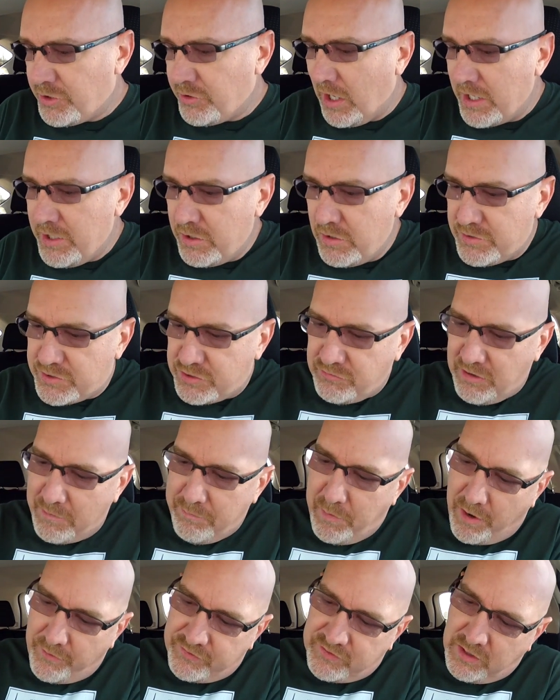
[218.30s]
to try to do is
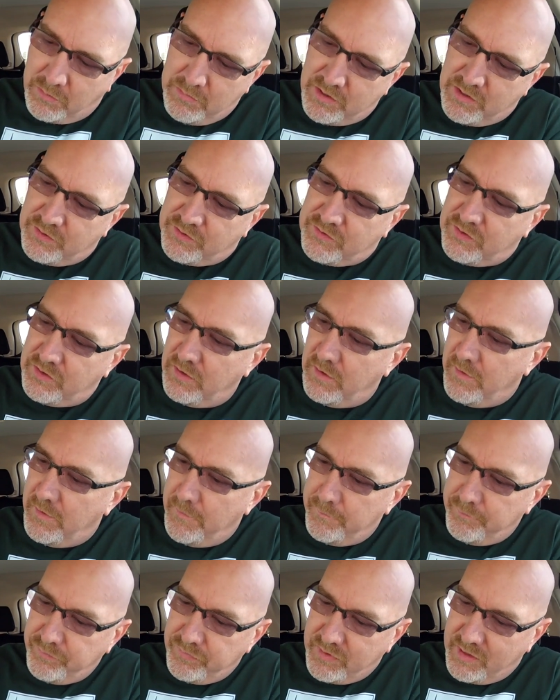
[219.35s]
scrape off some of this
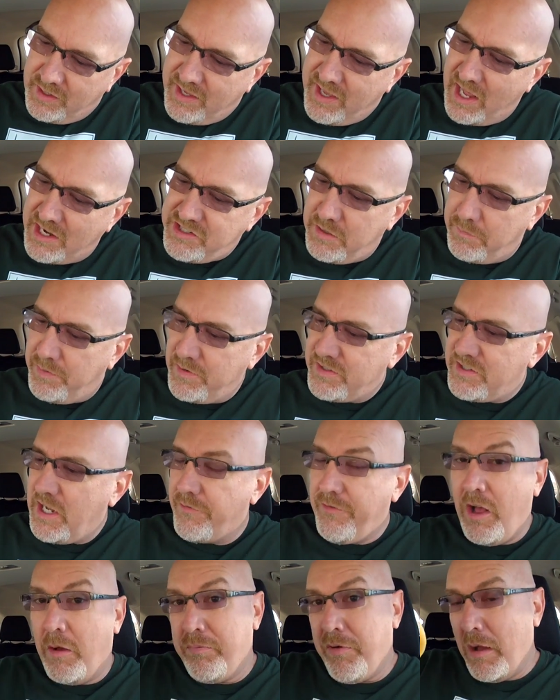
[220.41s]
ketchup and
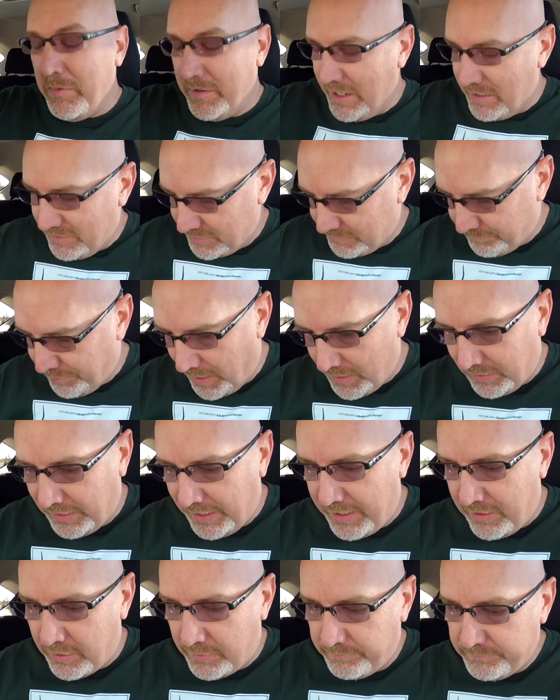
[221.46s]
stuff. I'll probably eat this bun
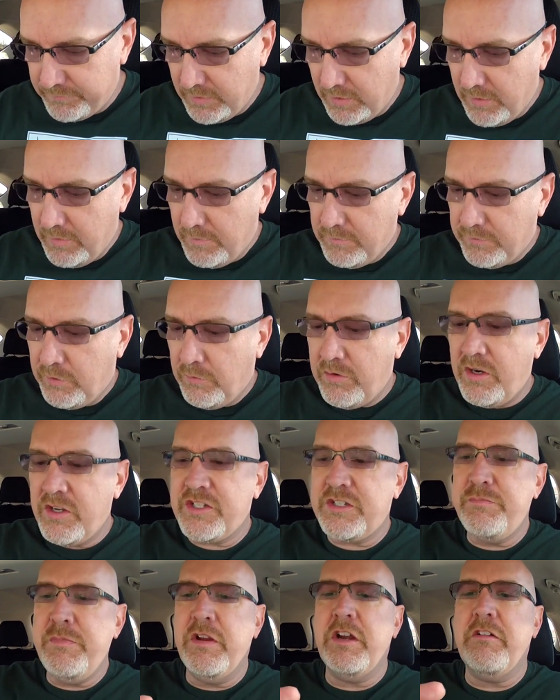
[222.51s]
later. So we're going to
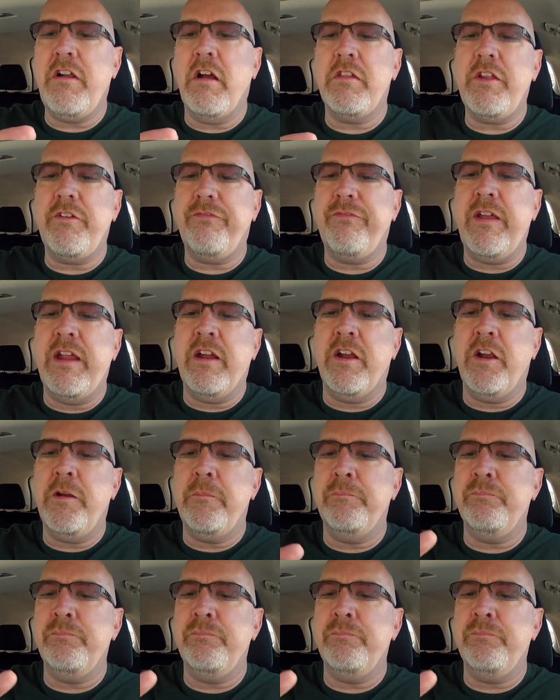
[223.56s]
smear it around with our finger.